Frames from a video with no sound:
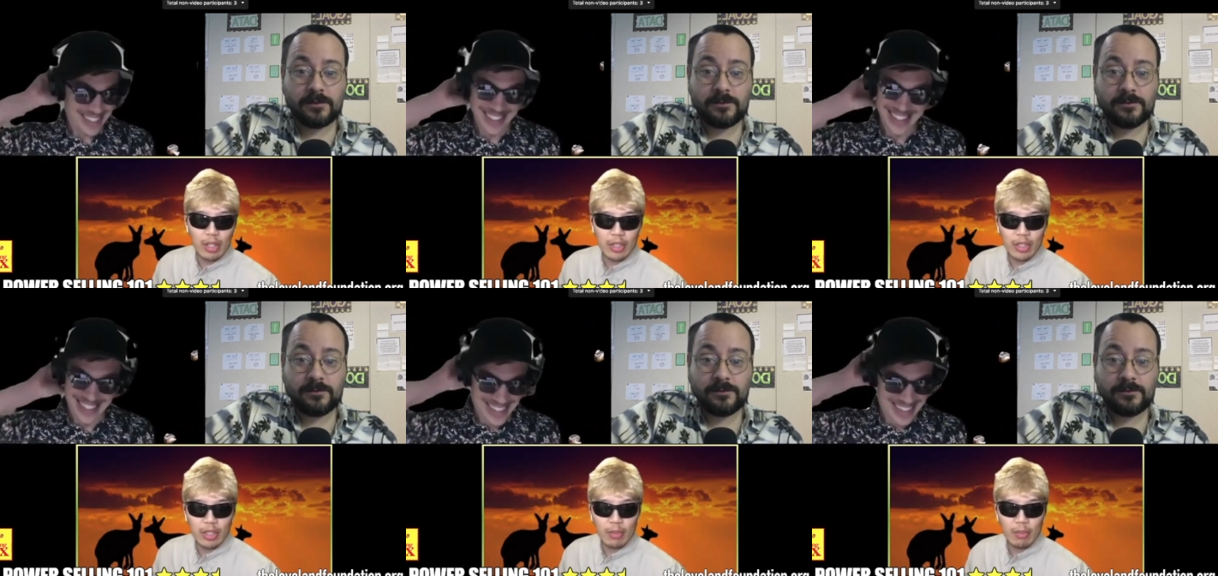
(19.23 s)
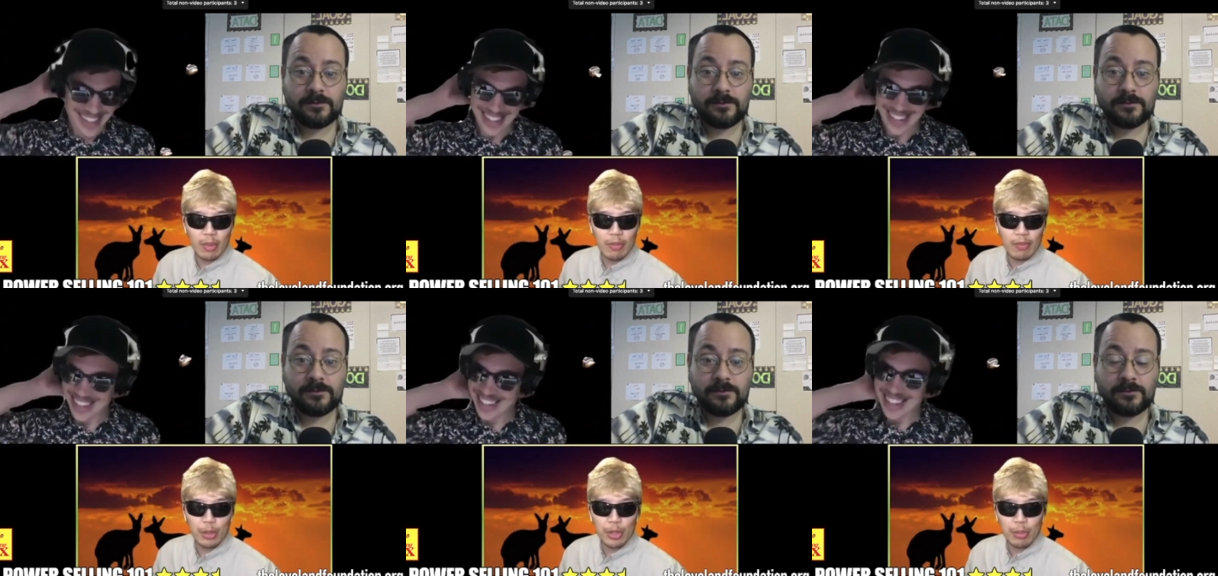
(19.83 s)
Speaker 1: realize there's
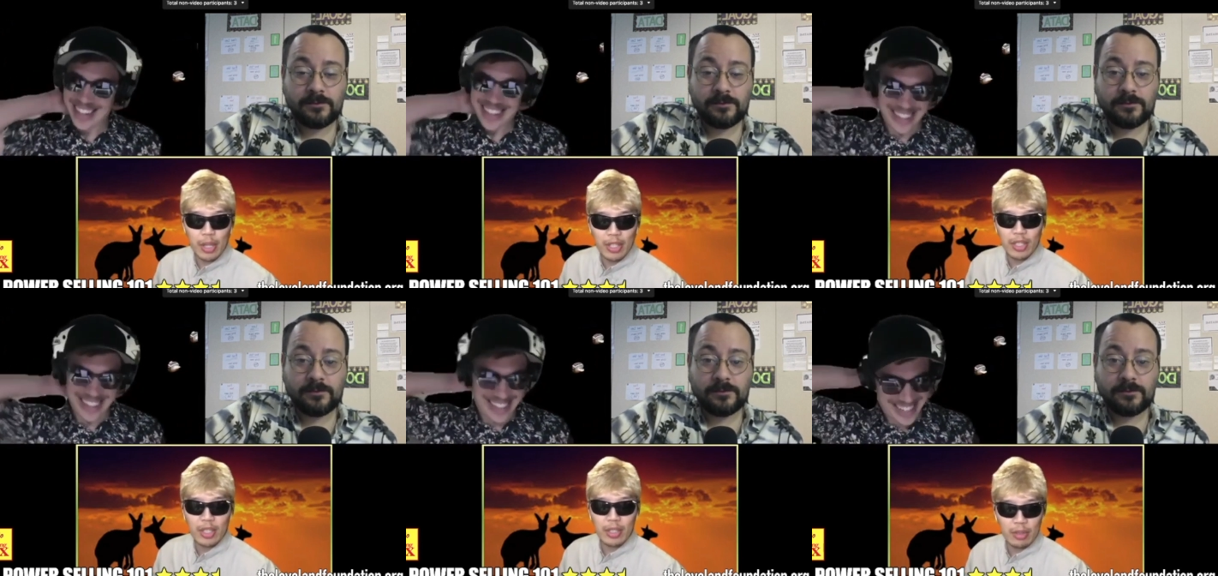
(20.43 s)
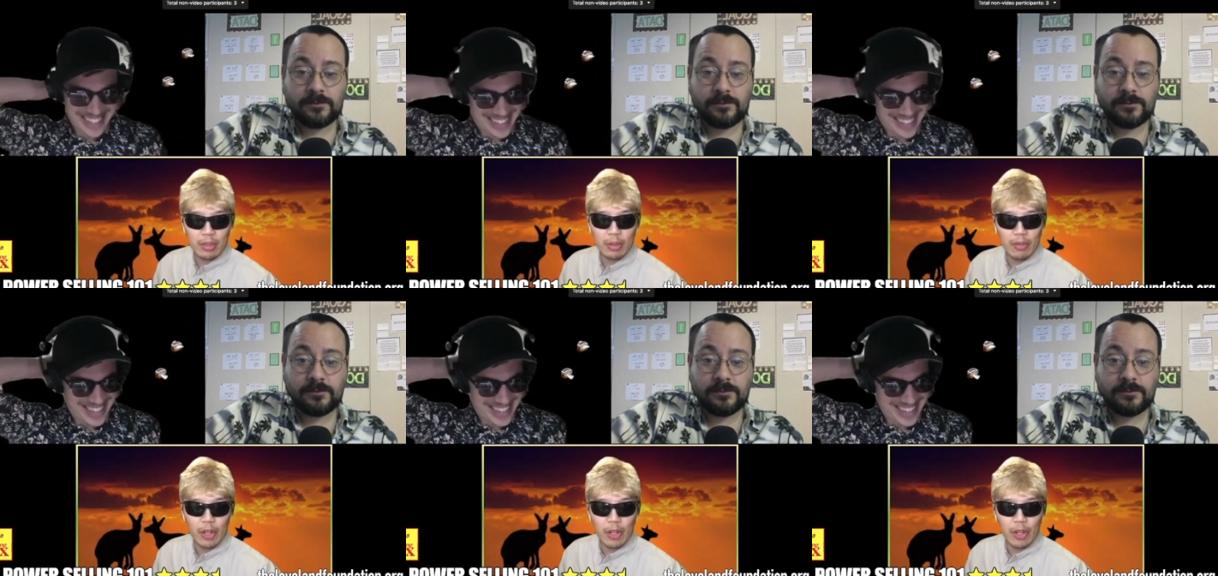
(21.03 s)
some voodoo magic